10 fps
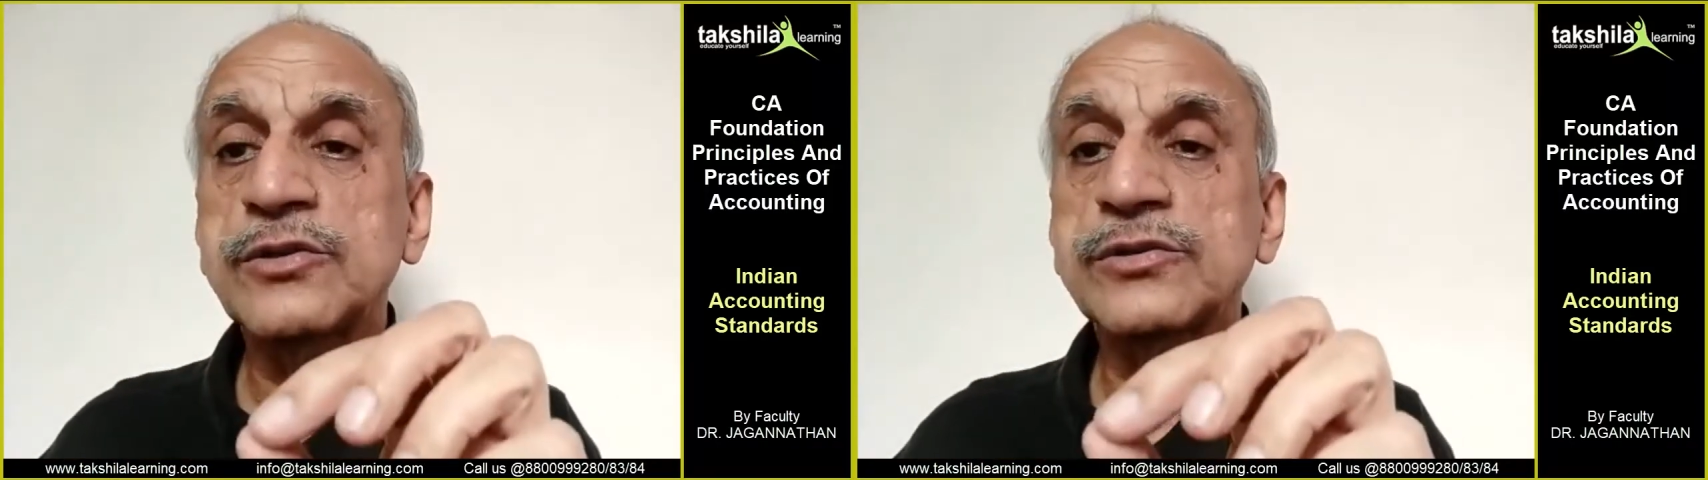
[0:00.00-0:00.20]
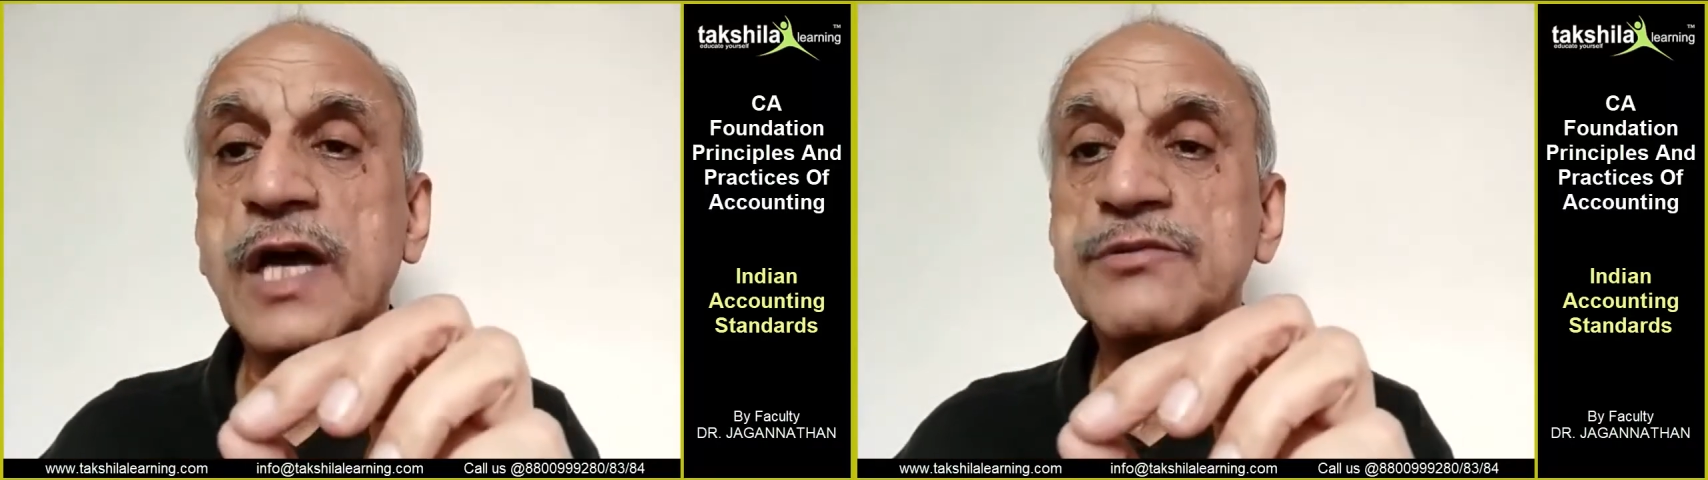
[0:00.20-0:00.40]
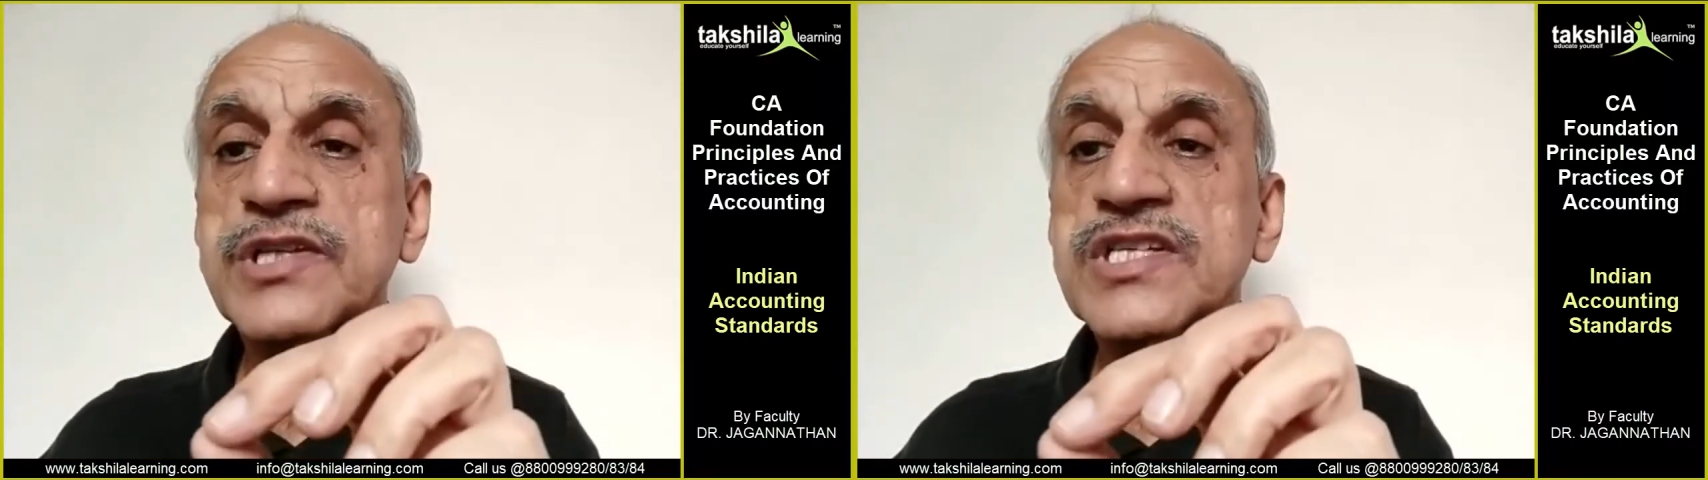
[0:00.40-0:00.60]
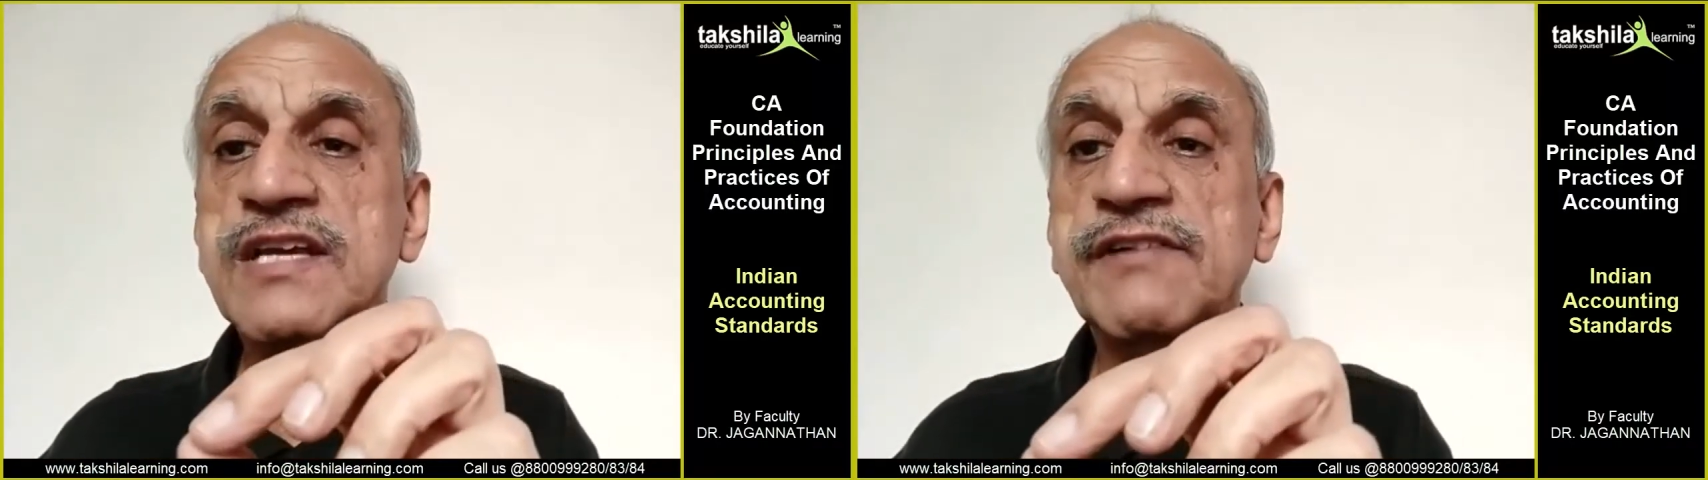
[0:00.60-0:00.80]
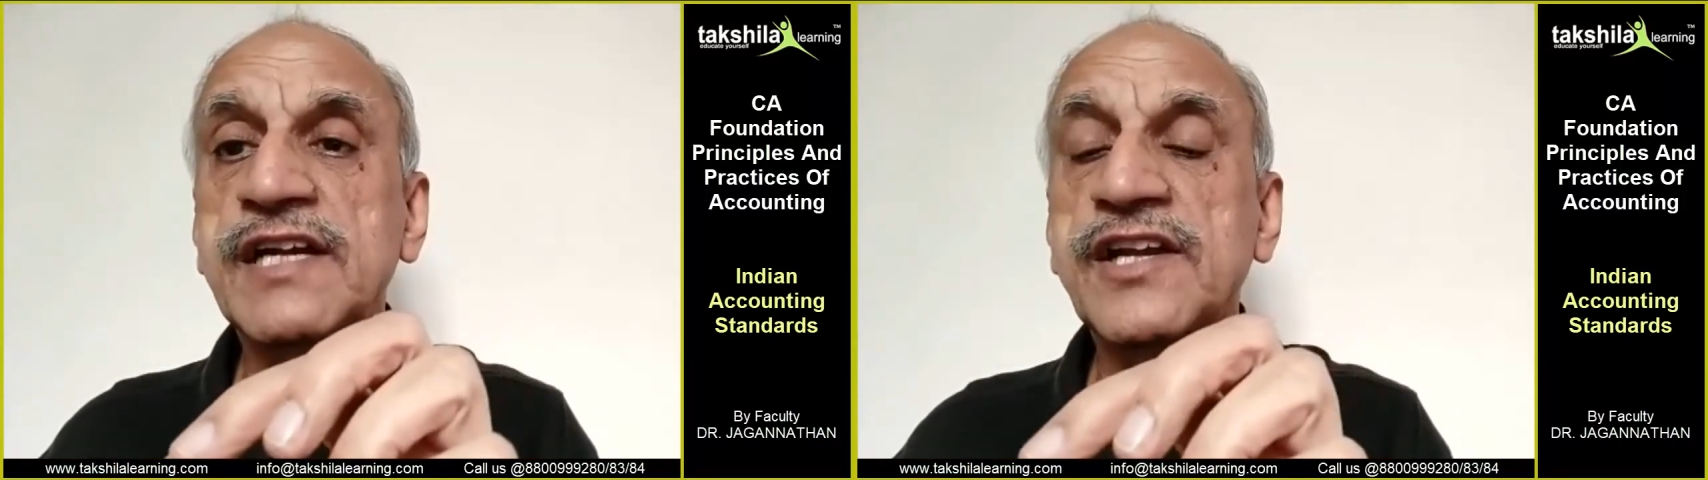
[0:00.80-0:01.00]

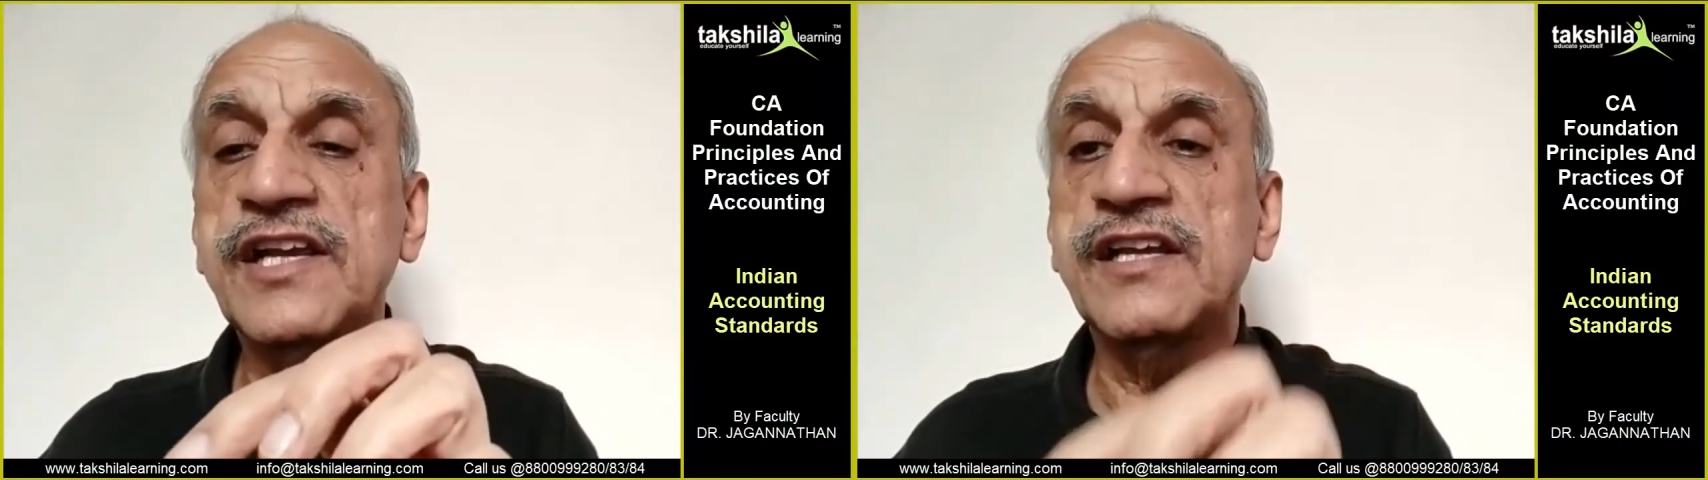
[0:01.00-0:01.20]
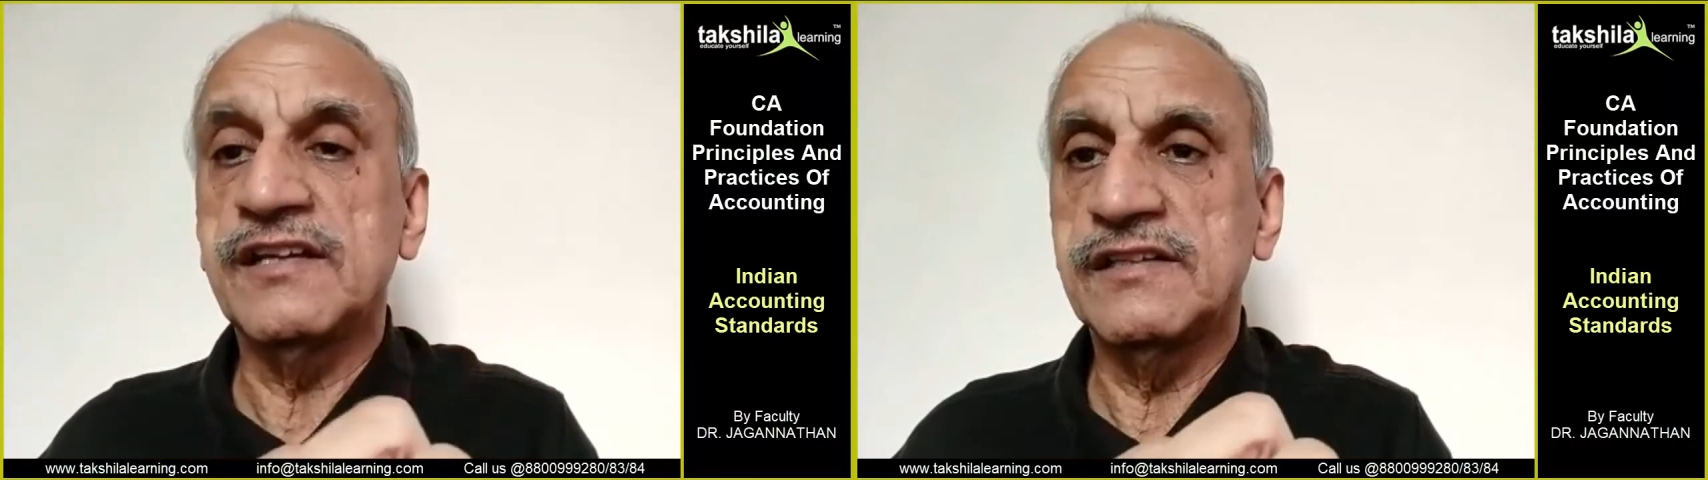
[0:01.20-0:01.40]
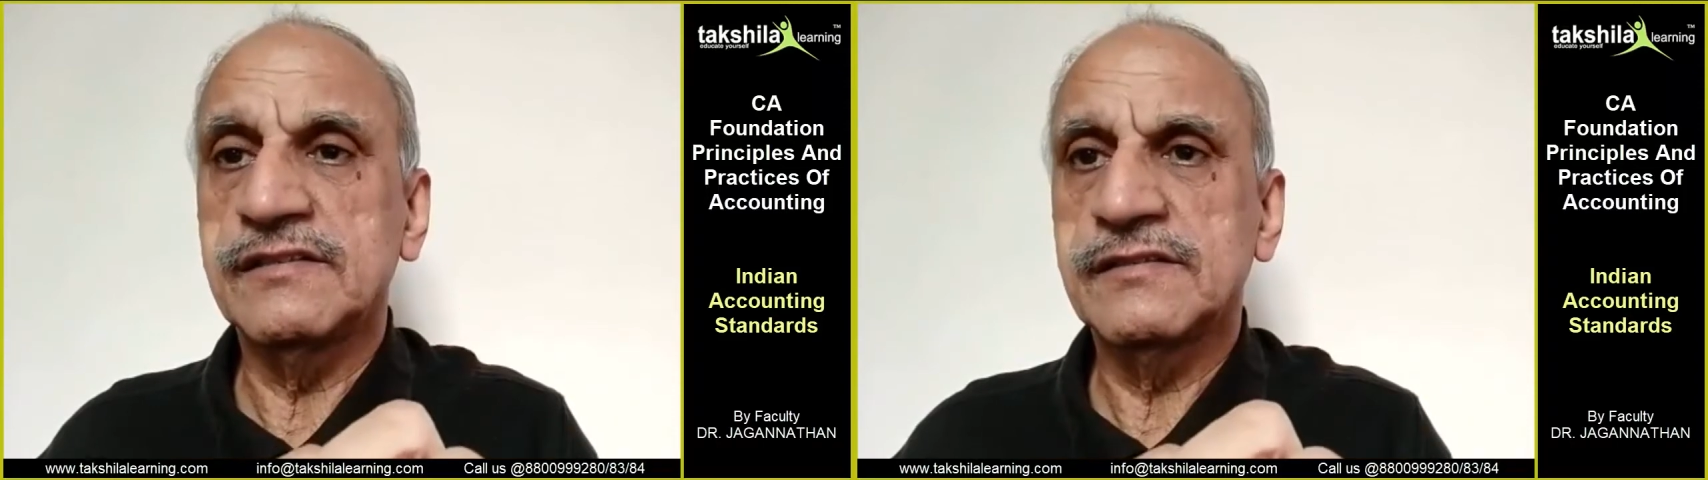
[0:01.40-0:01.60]
2017,